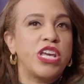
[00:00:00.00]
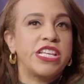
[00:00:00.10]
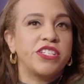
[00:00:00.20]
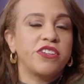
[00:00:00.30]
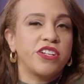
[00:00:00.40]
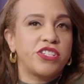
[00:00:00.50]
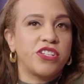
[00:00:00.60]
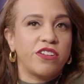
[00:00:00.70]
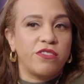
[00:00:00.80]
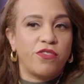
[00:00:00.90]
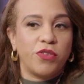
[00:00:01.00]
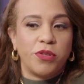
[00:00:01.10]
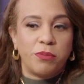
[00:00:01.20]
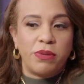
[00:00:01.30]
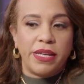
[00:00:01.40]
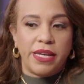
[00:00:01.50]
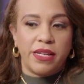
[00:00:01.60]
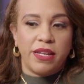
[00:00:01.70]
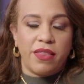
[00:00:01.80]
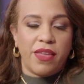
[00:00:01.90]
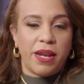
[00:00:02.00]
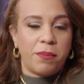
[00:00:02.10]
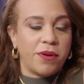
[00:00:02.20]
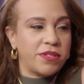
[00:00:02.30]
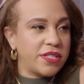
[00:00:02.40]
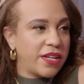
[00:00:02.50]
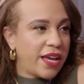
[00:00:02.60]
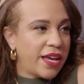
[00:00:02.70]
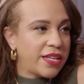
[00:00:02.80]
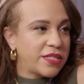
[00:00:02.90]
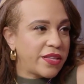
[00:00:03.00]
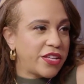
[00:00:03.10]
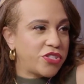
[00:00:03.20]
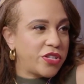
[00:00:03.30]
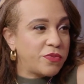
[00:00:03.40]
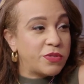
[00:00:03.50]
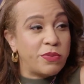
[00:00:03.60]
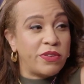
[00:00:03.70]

Is there a certain floor plan that a person has that it was